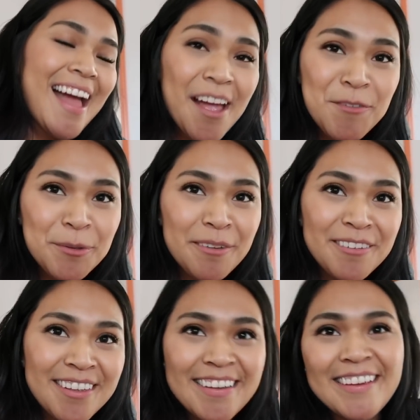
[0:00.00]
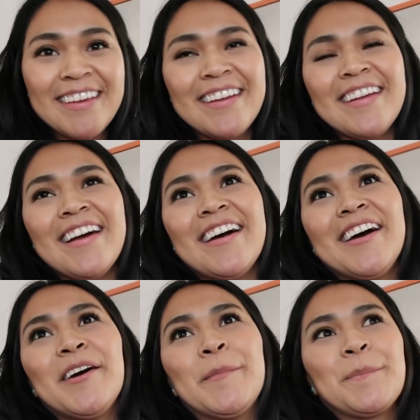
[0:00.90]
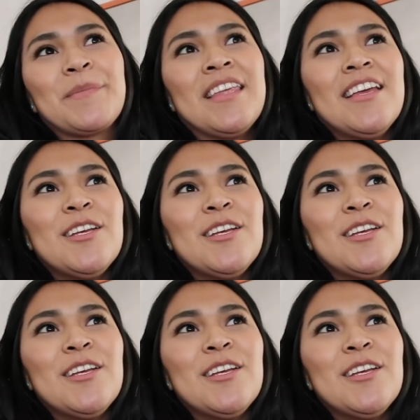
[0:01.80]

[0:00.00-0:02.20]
i'm doing really good um,